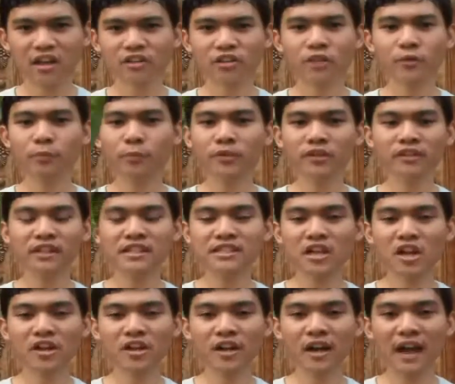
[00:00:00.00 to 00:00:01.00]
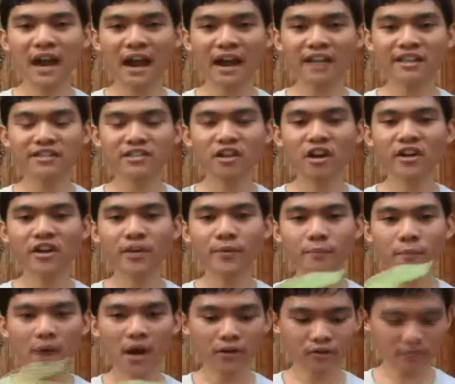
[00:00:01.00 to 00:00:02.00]
Don't put this on your eyes or your
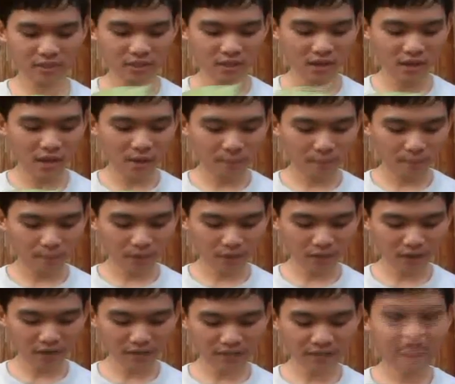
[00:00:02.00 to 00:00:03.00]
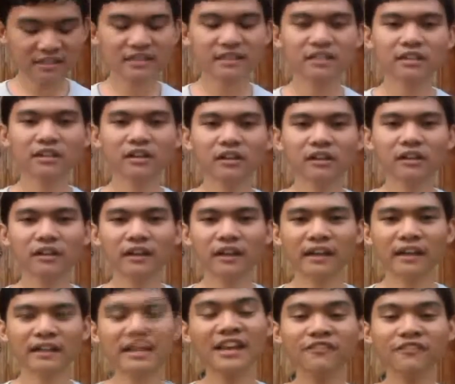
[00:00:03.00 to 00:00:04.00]
mouth, because it's
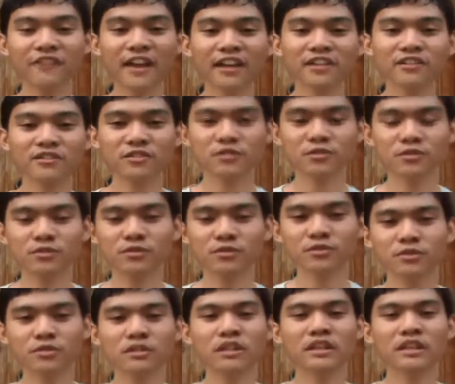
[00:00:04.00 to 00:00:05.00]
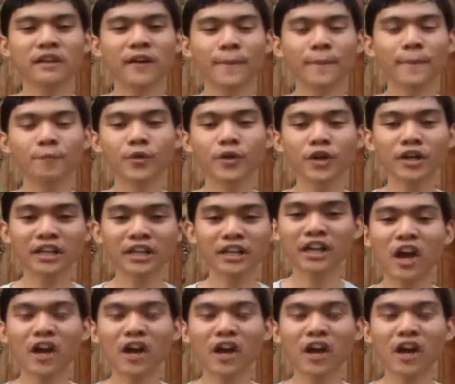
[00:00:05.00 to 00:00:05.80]
in effect to the burning